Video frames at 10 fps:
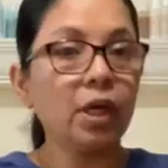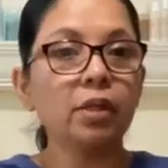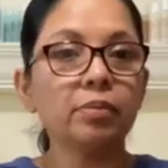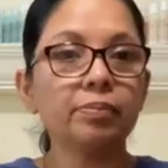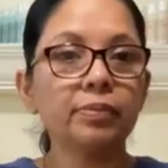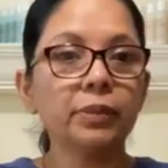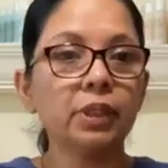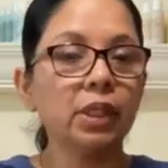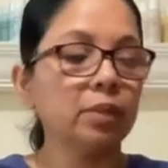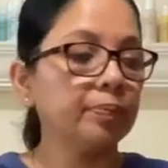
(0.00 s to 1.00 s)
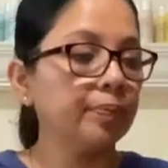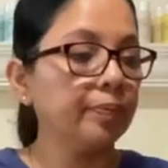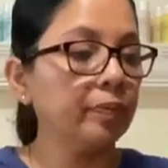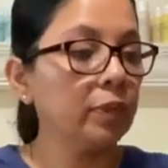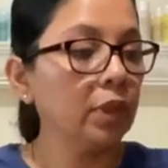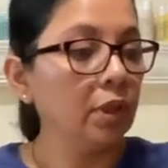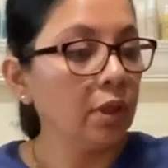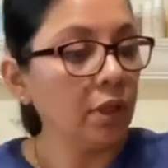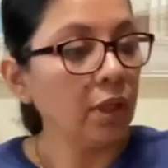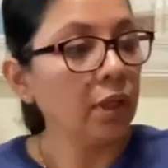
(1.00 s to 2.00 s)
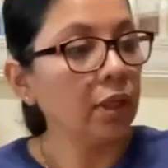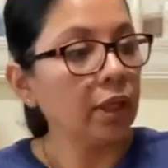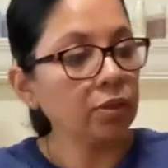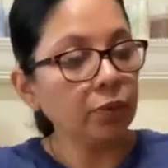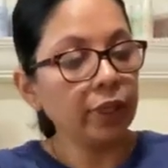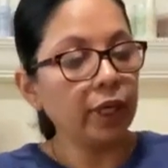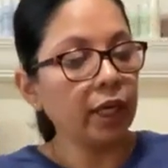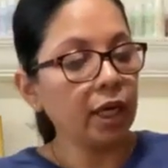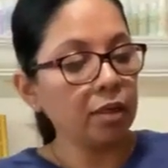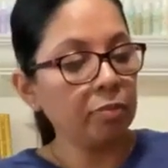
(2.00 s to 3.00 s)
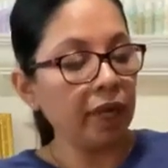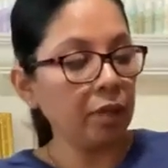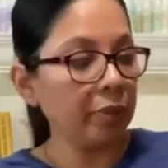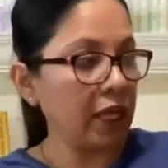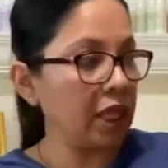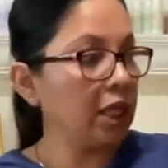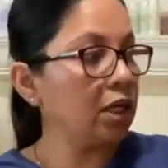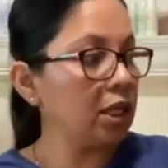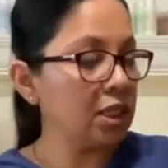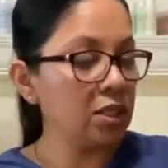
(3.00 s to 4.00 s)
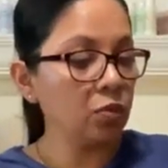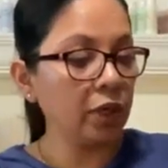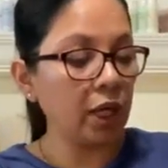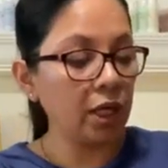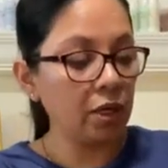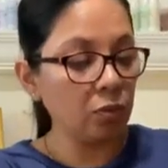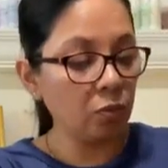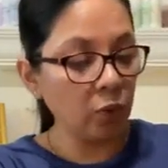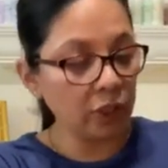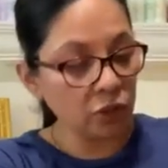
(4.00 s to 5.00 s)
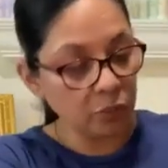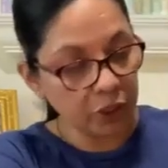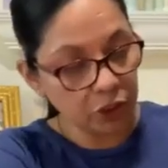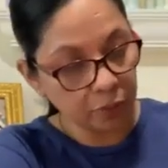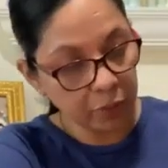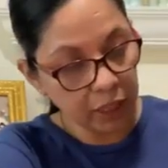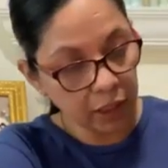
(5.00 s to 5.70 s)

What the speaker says: yeah. Yeah, see that? That's why I added black, but I think on this one I added way too much